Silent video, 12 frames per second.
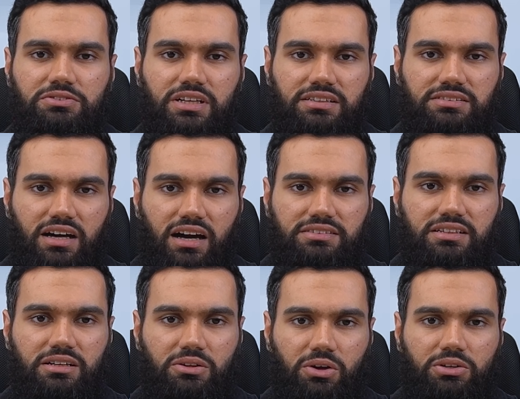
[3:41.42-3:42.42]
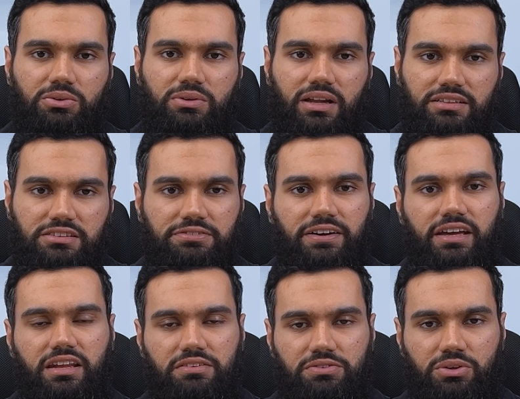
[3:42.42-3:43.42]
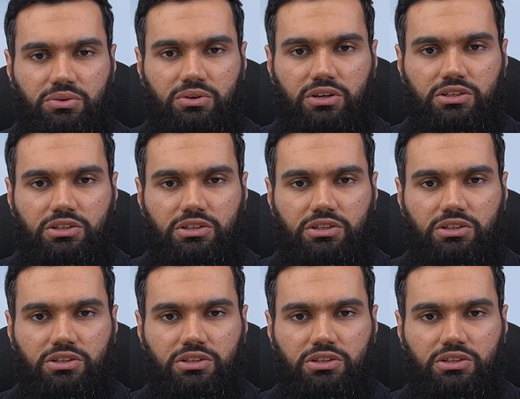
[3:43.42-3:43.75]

of just asking Claude to classify a review,